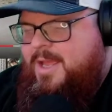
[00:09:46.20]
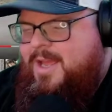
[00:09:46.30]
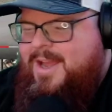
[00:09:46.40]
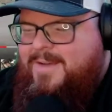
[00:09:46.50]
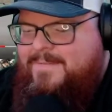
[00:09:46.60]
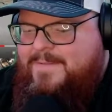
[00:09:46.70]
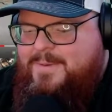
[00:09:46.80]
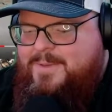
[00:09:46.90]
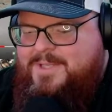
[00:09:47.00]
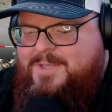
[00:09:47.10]
How fun
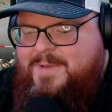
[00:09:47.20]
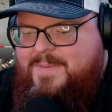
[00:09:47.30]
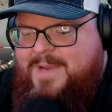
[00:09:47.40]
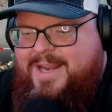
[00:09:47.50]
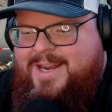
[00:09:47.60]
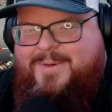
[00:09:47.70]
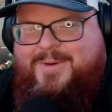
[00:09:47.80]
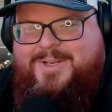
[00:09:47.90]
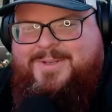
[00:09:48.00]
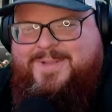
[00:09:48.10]
would this be, man? I want
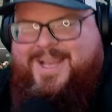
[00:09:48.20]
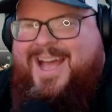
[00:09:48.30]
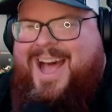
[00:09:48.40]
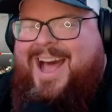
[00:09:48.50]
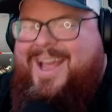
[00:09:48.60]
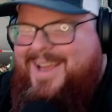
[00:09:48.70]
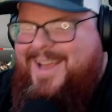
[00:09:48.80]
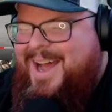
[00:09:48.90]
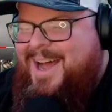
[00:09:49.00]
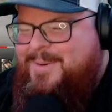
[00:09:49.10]
to do that.
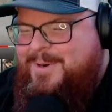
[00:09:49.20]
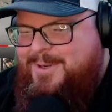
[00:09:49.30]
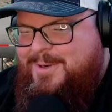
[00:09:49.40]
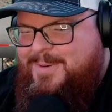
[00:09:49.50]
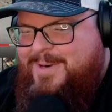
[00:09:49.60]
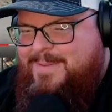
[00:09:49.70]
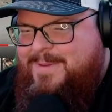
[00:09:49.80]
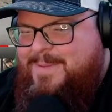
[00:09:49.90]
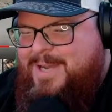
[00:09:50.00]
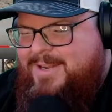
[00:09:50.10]
I want to go around in my
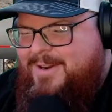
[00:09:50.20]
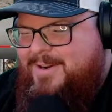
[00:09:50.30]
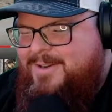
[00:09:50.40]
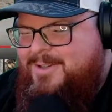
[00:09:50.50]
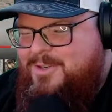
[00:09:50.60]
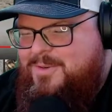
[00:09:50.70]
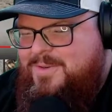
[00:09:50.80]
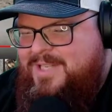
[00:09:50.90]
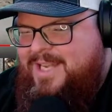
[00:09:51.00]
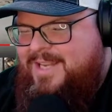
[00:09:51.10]
backyard and shoot
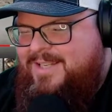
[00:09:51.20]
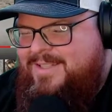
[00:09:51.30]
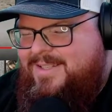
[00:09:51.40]
tanks.